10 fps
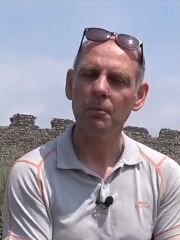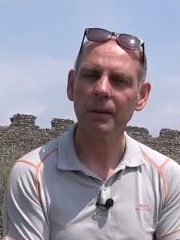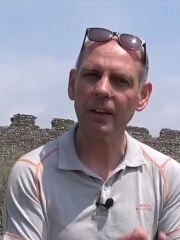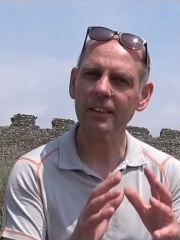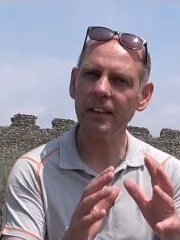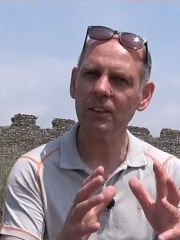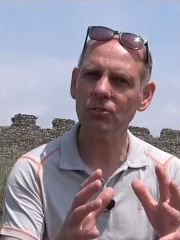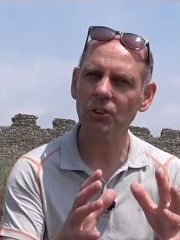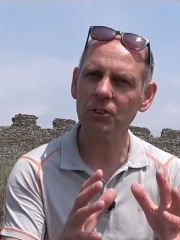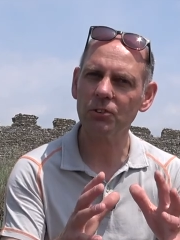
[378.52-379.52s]
But I think
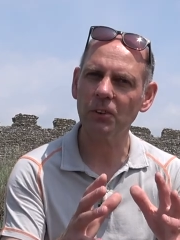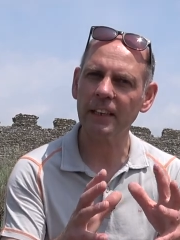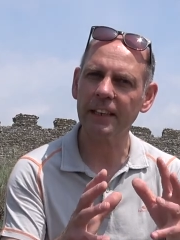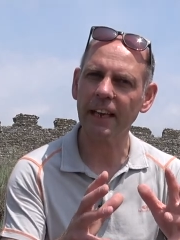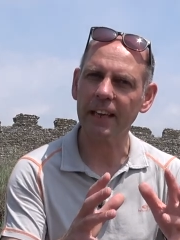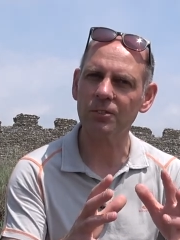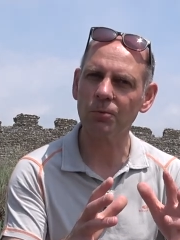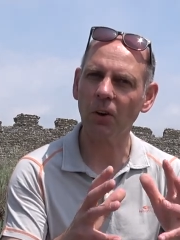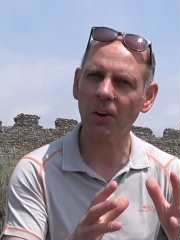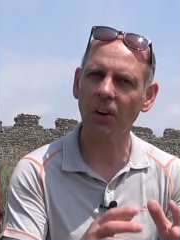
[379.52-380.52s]
Joshua gets
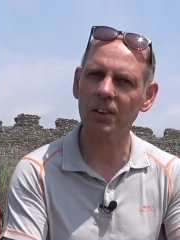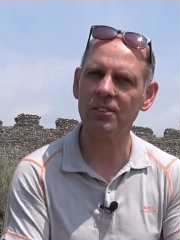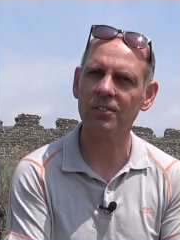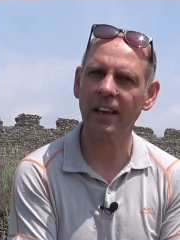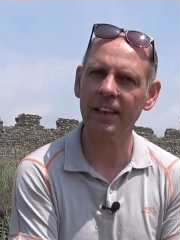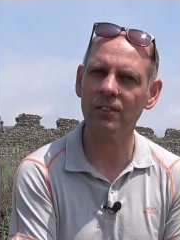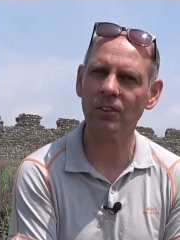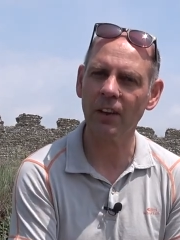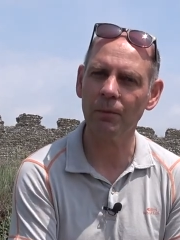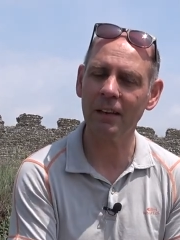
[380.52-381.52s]
what God is saying
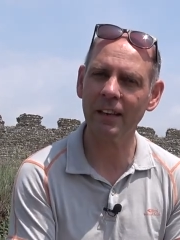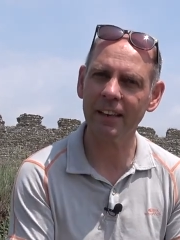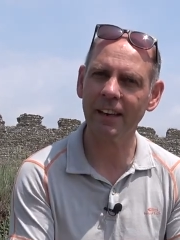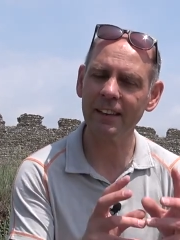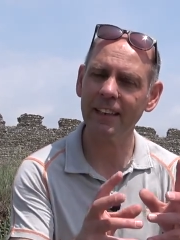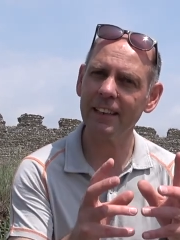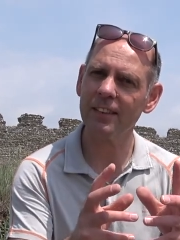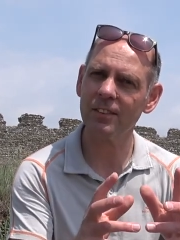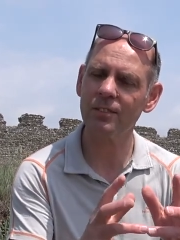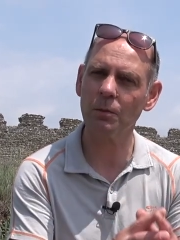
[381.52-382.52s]
to him, and, and I think
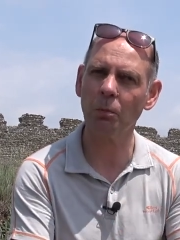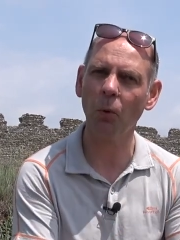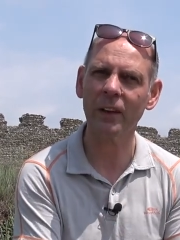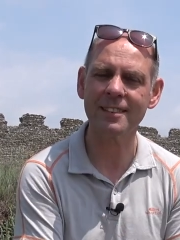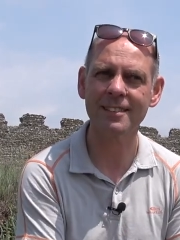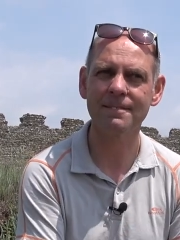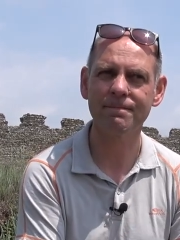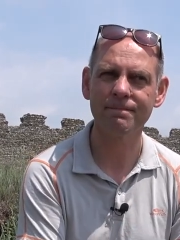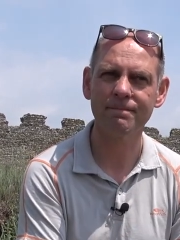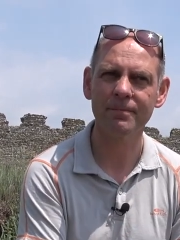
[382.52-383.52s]
this is the point
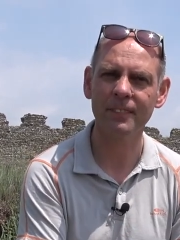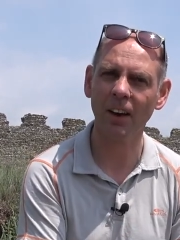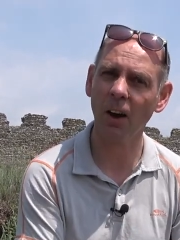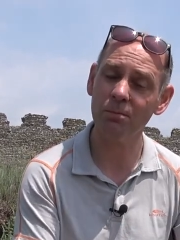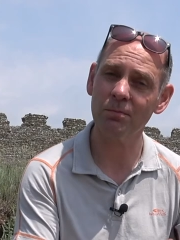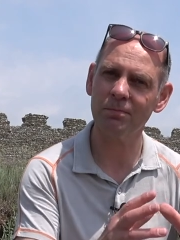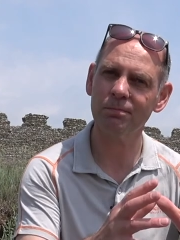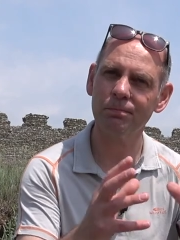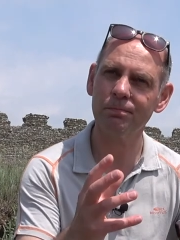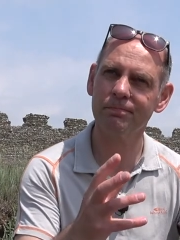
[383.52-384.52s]
that I'm
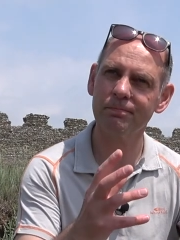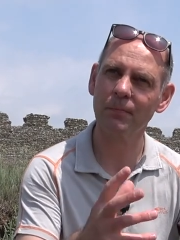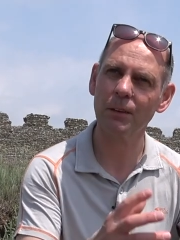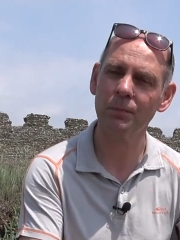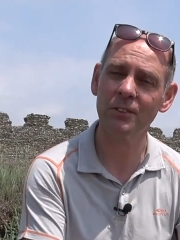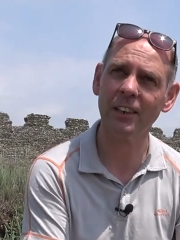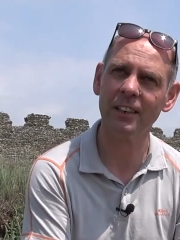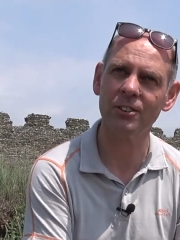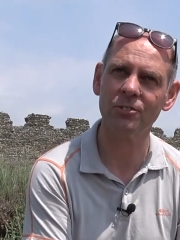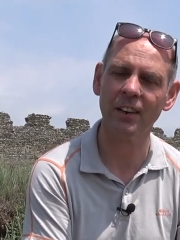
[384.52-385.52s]

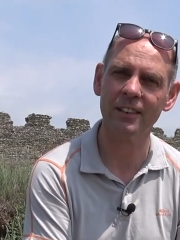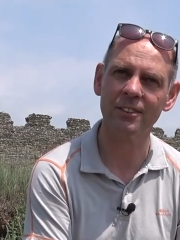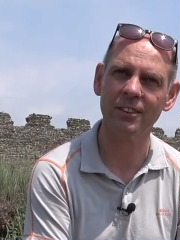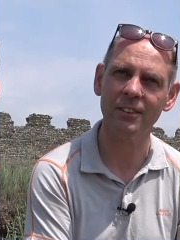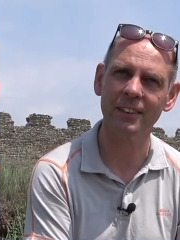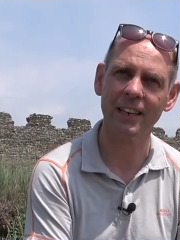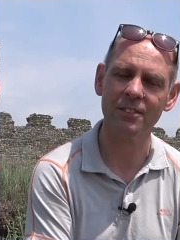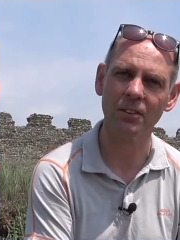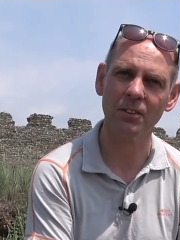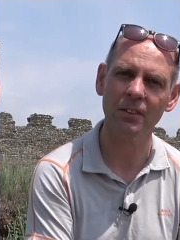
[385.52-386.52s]
particularly trying to get
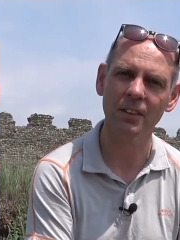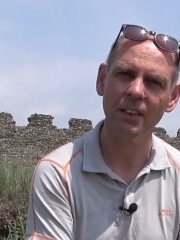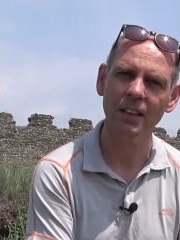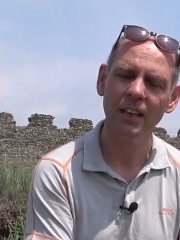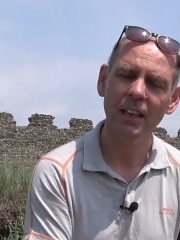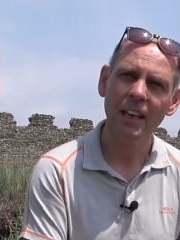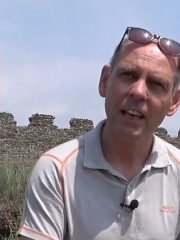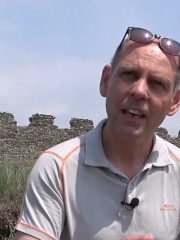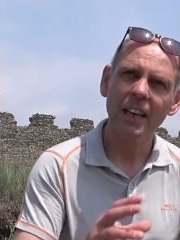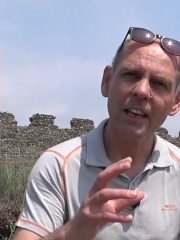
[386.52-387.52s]
to
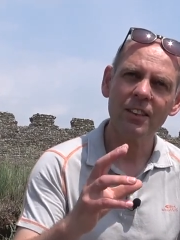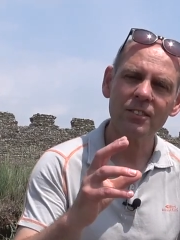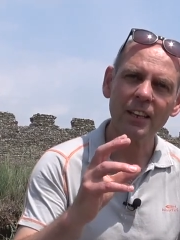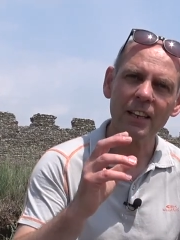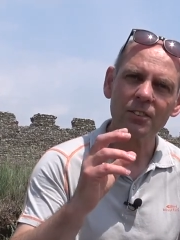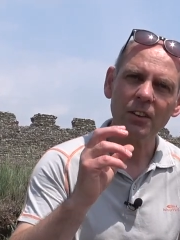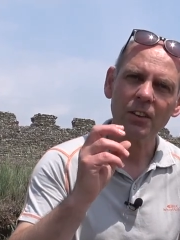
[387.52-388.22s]
is that